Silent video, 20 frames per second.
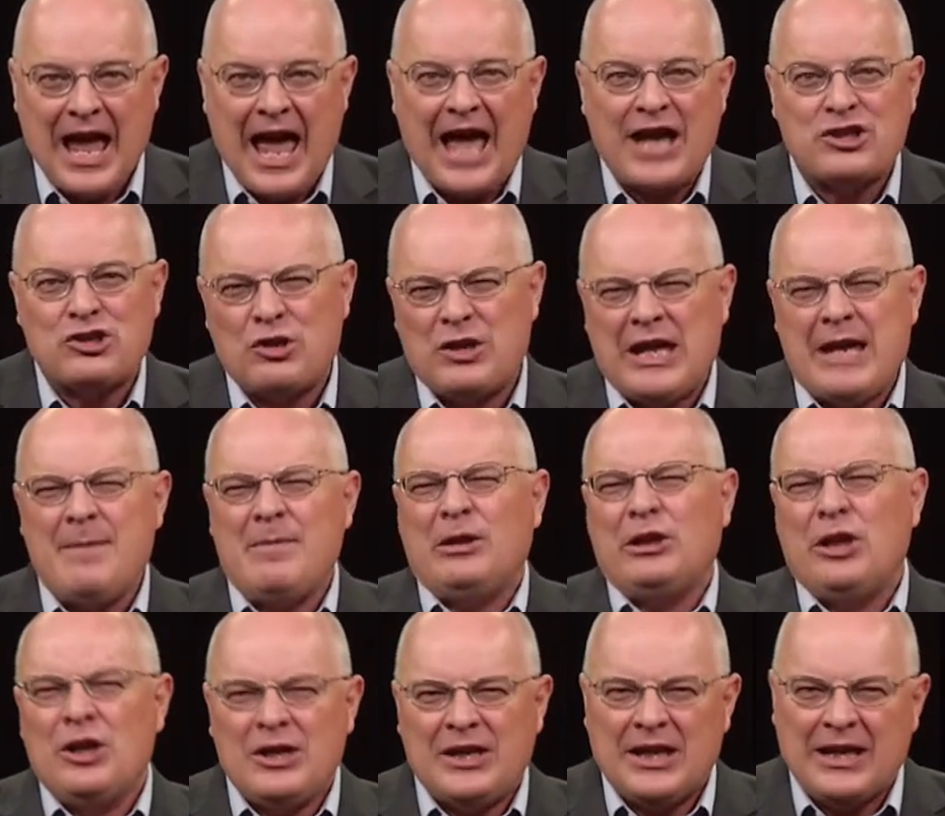As you keep
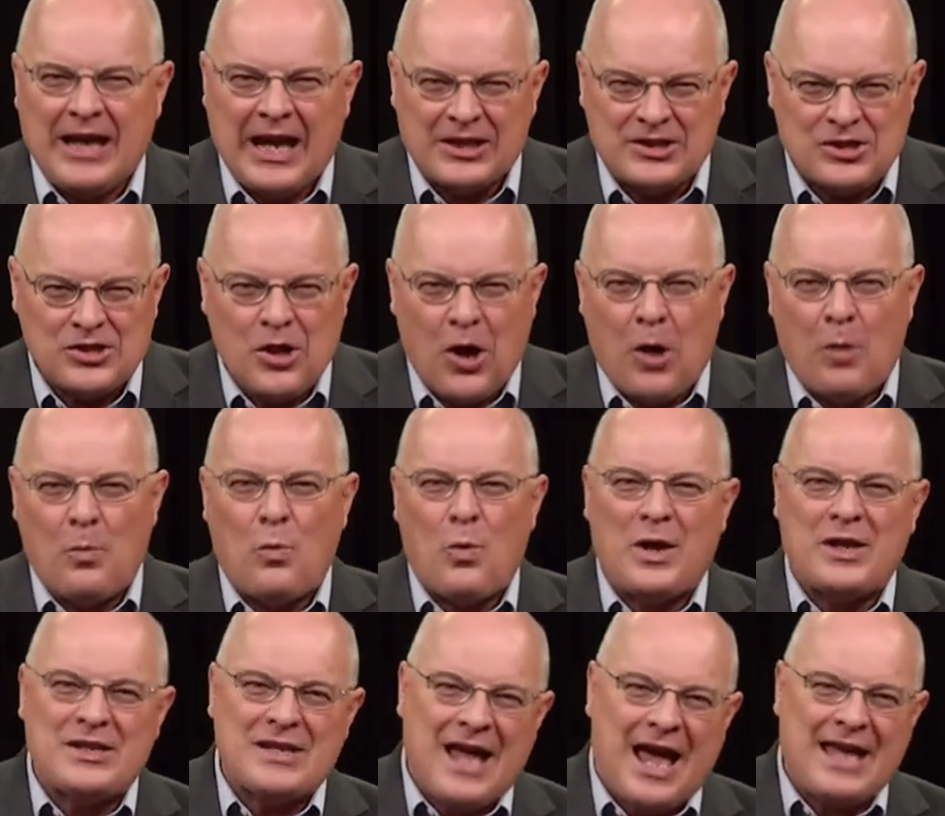looking at Psalm
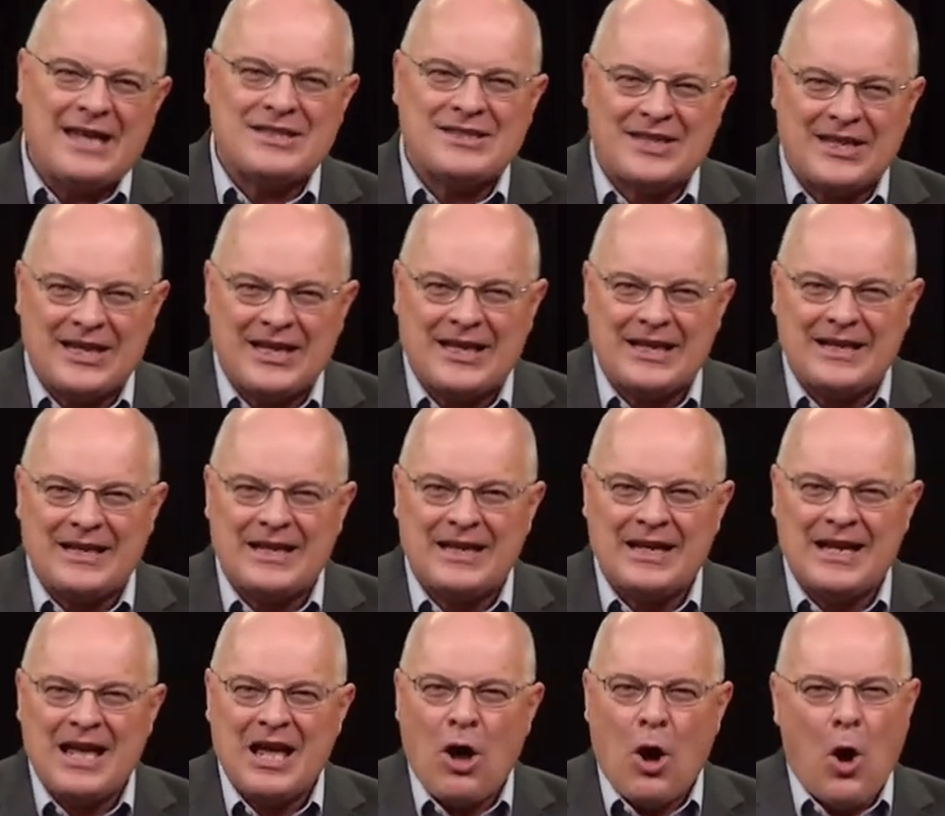119,
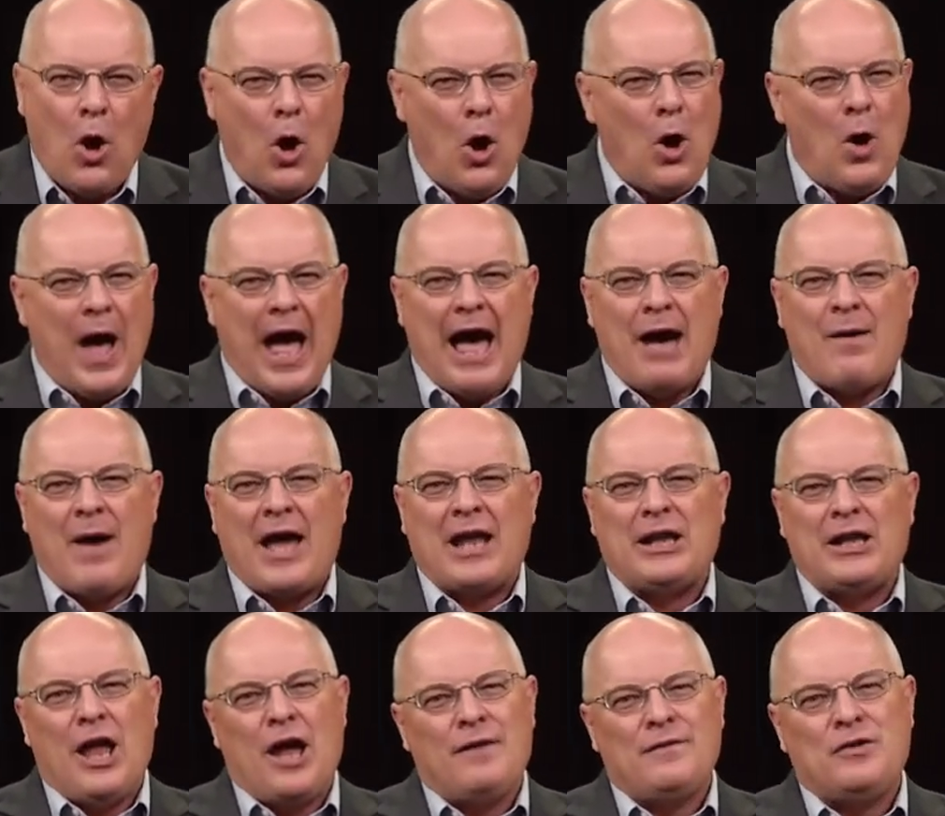oh, how I
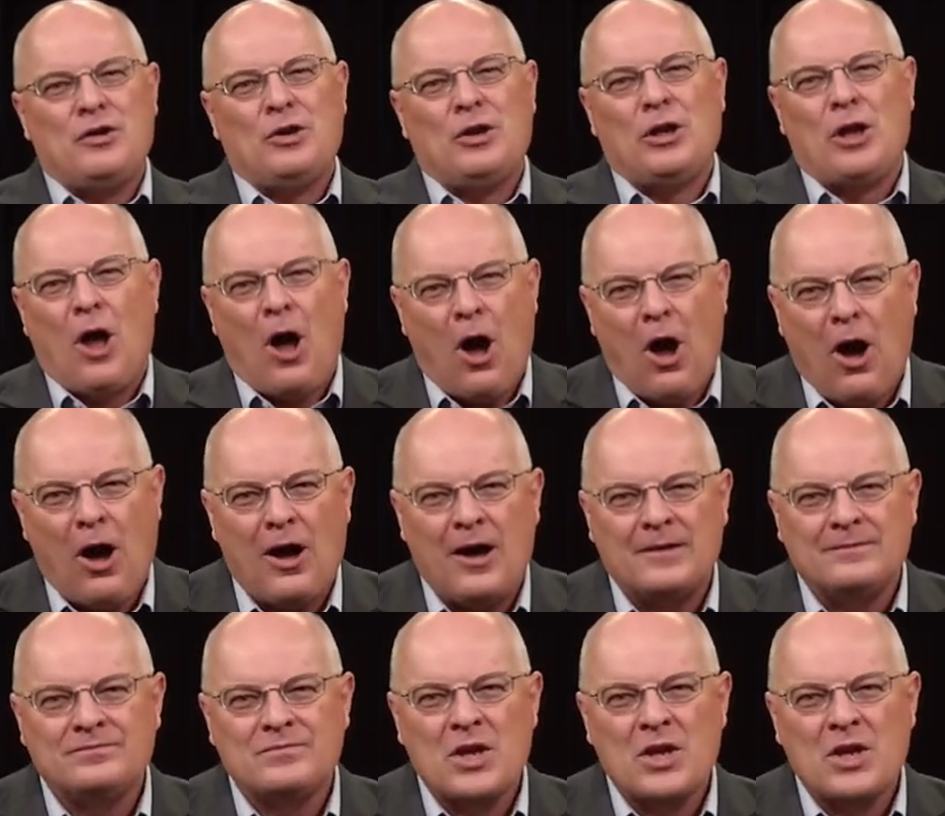love your law.